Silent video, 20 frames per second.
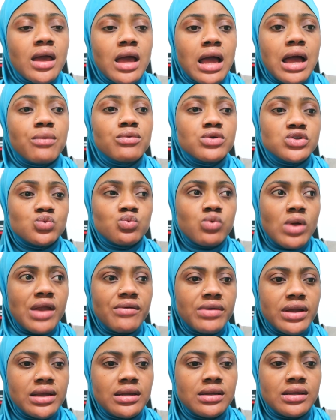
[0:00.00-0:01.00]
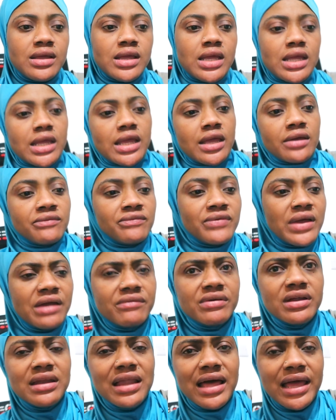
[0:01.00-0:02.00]
I was wearing a
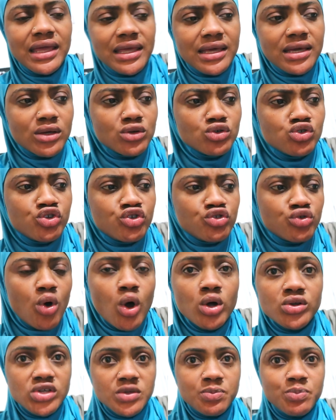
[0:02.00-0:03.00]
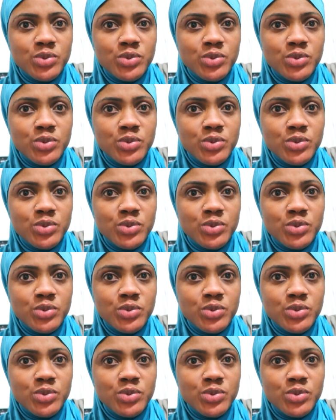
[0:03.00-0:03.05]
very like short